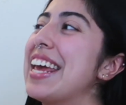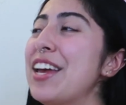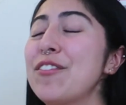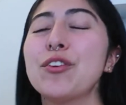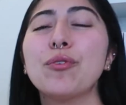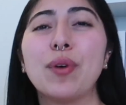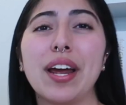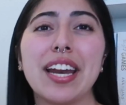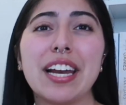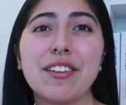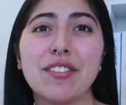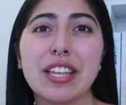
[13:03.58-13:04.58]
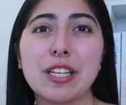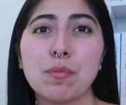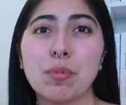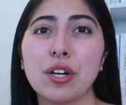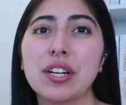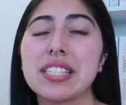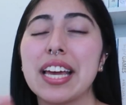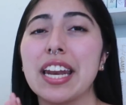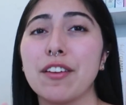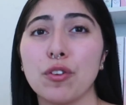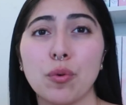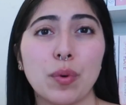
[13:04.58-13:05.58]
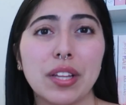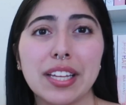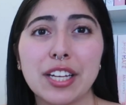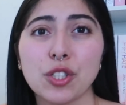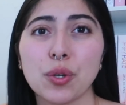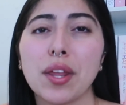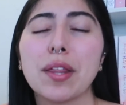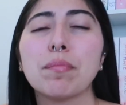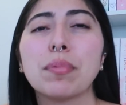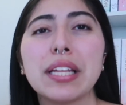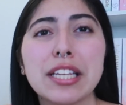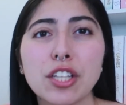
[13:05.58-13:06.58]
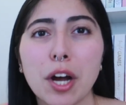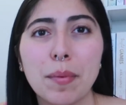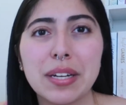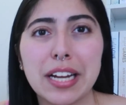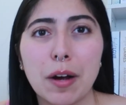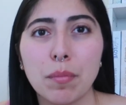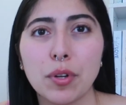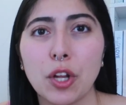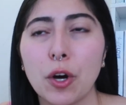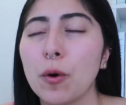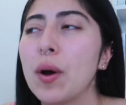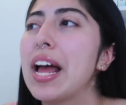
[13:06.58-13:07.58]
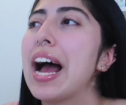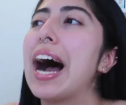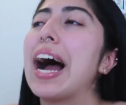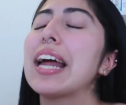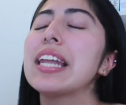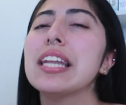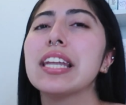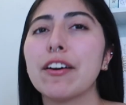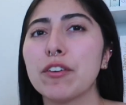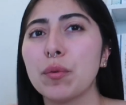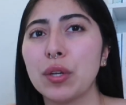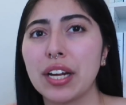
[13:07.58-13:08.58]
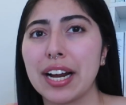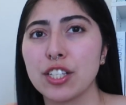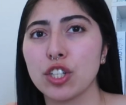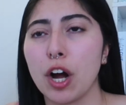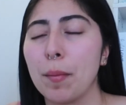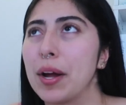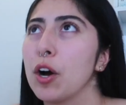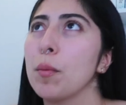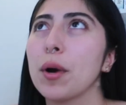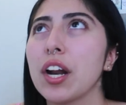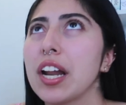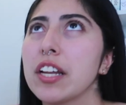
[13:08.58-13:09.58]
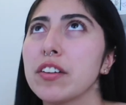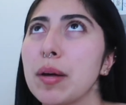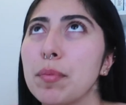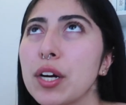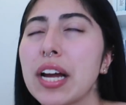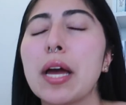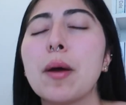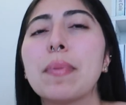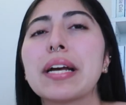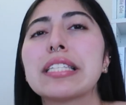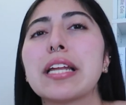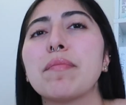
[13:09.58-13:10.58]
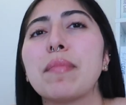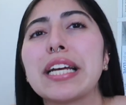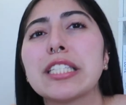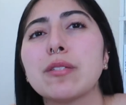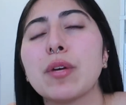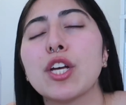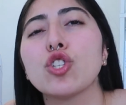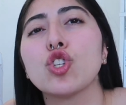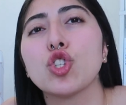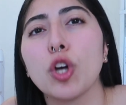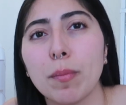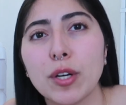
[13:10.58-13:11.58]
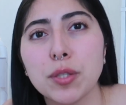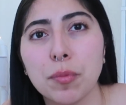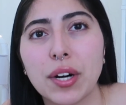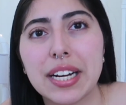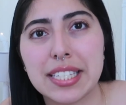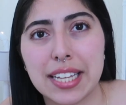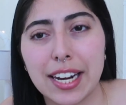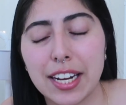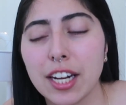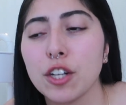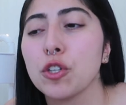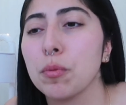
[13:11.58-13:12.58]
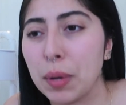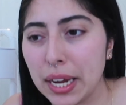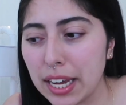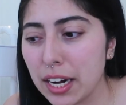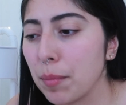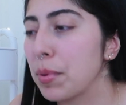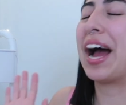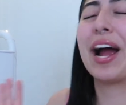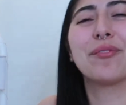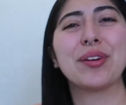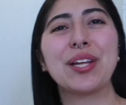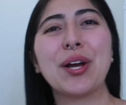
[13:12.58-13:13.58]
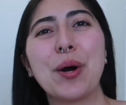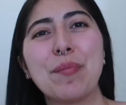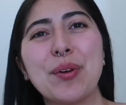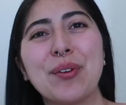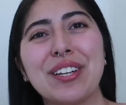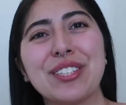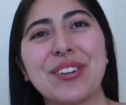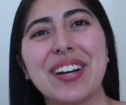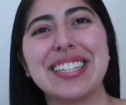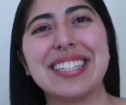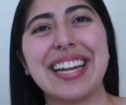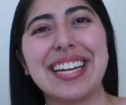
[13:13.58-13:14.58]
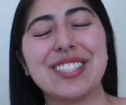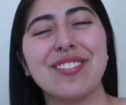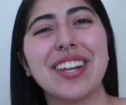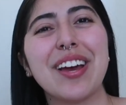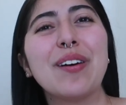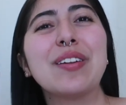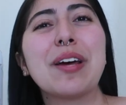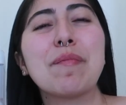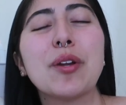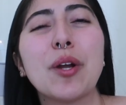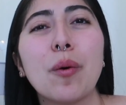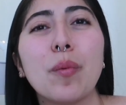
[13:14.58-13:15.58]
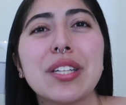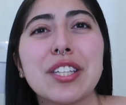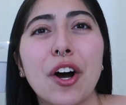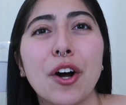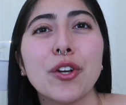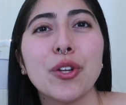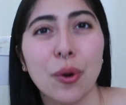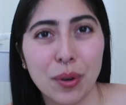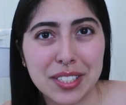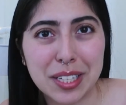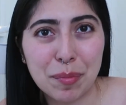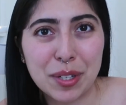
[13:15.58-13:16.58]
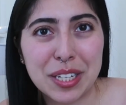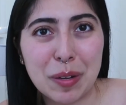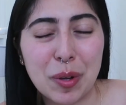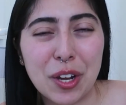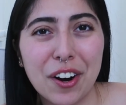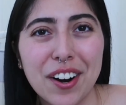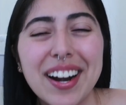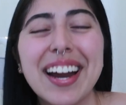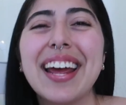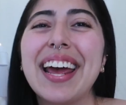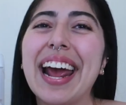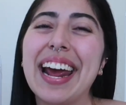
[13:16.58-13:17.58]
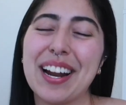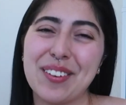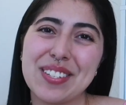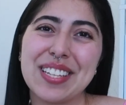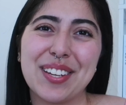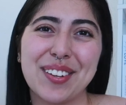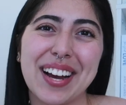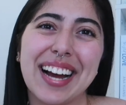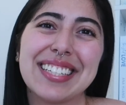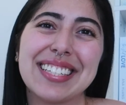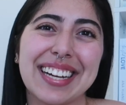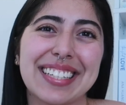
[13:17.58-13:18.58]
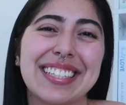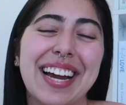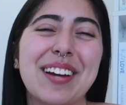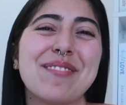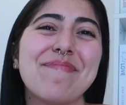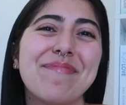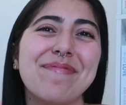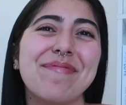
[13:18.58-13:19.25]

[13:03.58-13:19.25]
If you read any of these books and if you really enjoy them, please comment down below. I love it when you guys comment, oh my god, I love that book, because then it makes me so much more excited to pick it up. I really hope you enjoyed today's video. Let me know what's on your summer TBR, and I'll see you guys next time.